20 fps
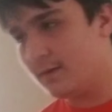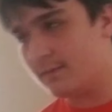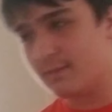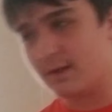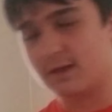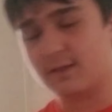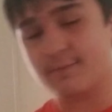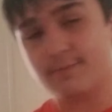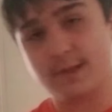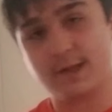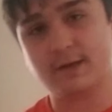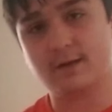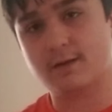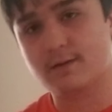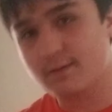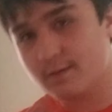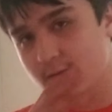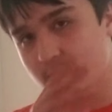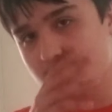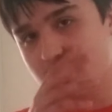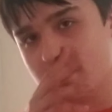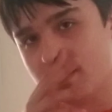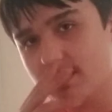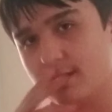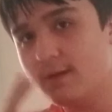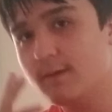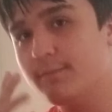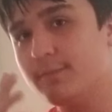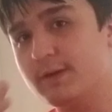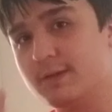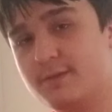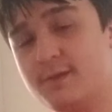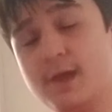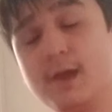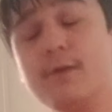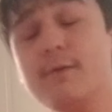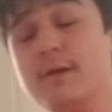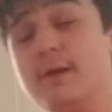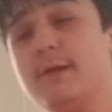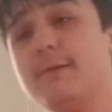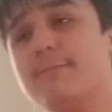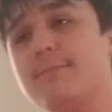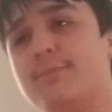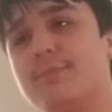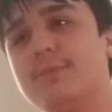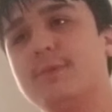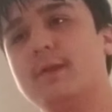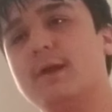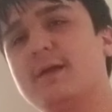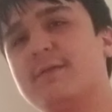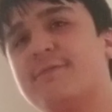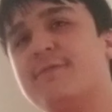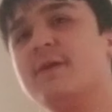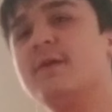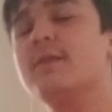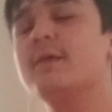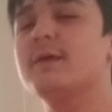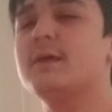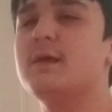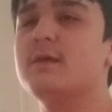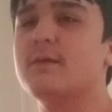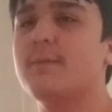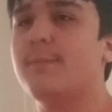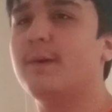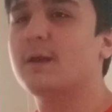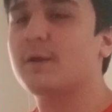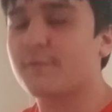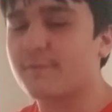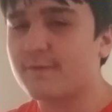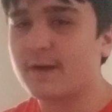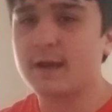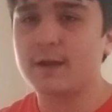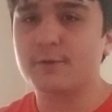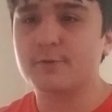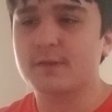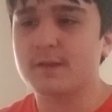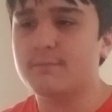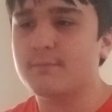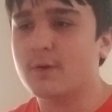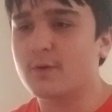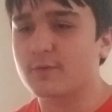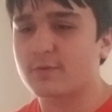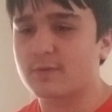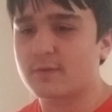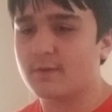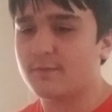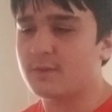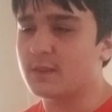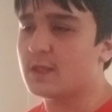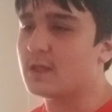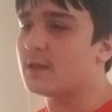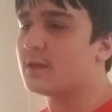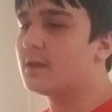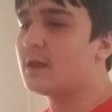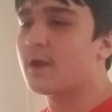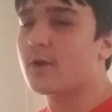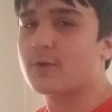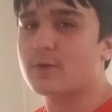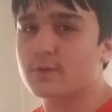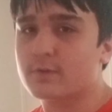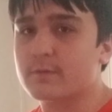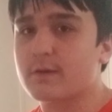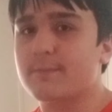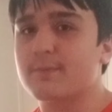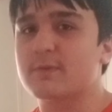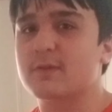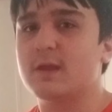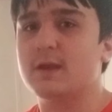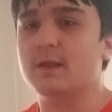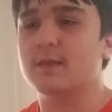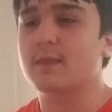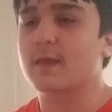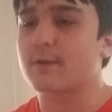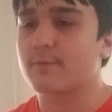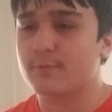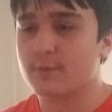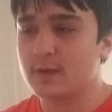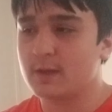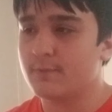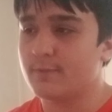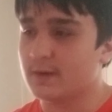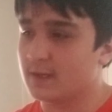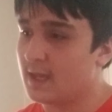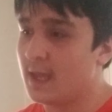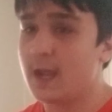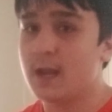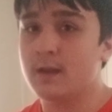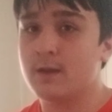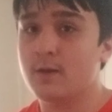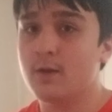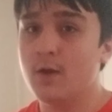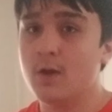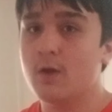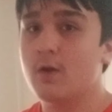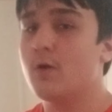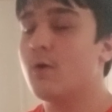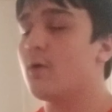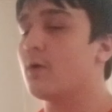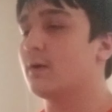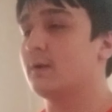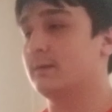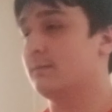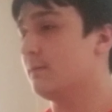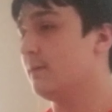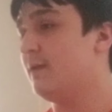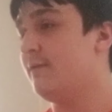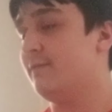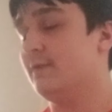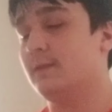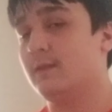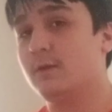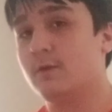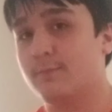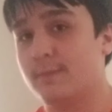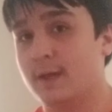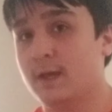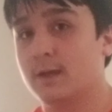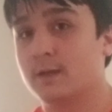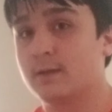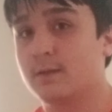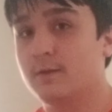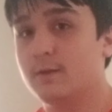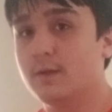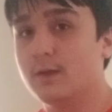explain. But Terry, I feel like he's a better fighter than most of the characters represented, like Ryu and Ken, or even Little Mac.